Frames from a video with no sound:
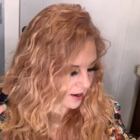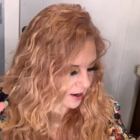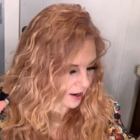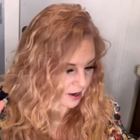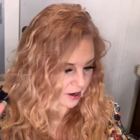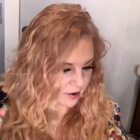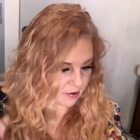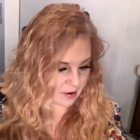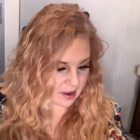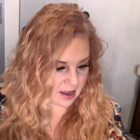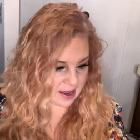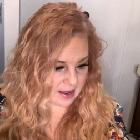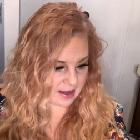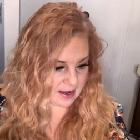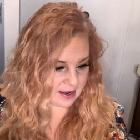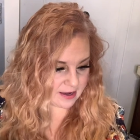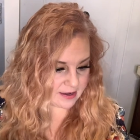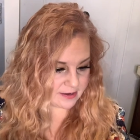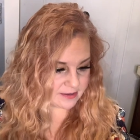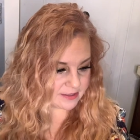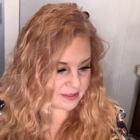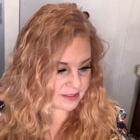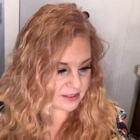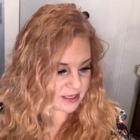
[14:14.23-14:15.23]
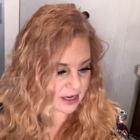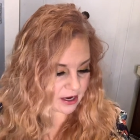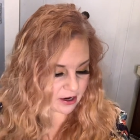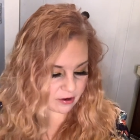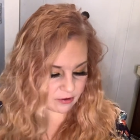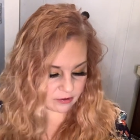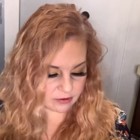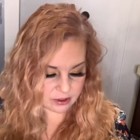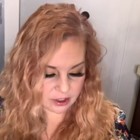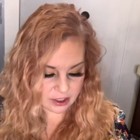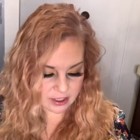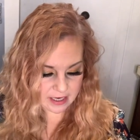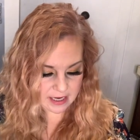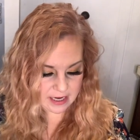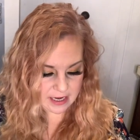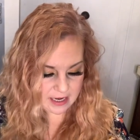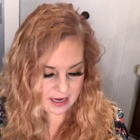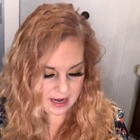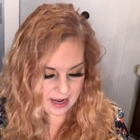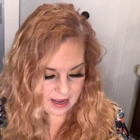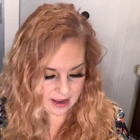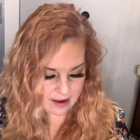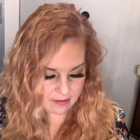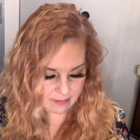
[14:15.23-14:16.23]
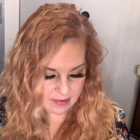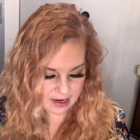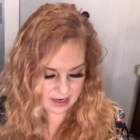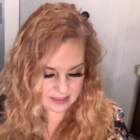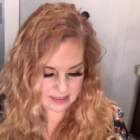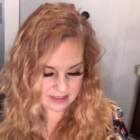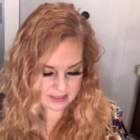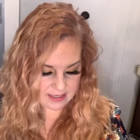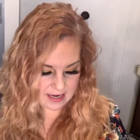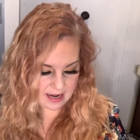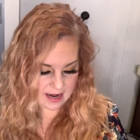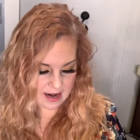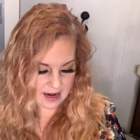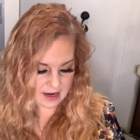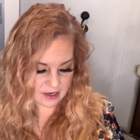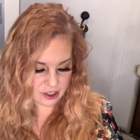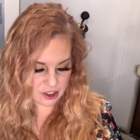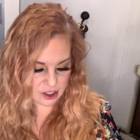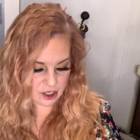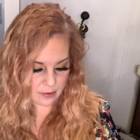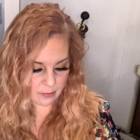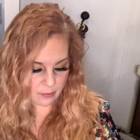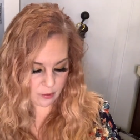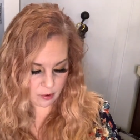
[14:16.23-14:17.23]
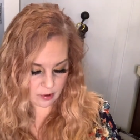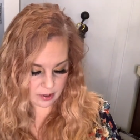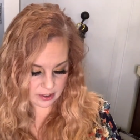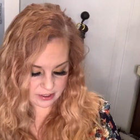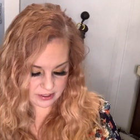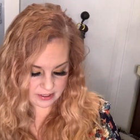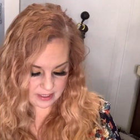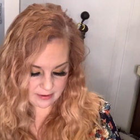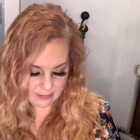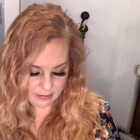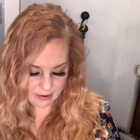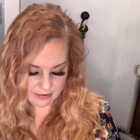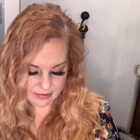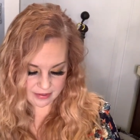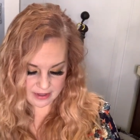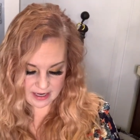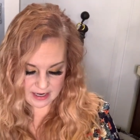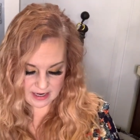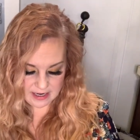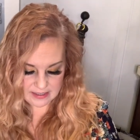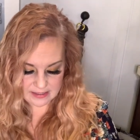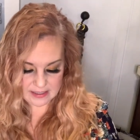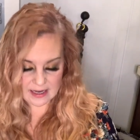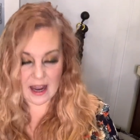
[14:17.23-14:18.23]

Okay, so looking at my stash, more summer things.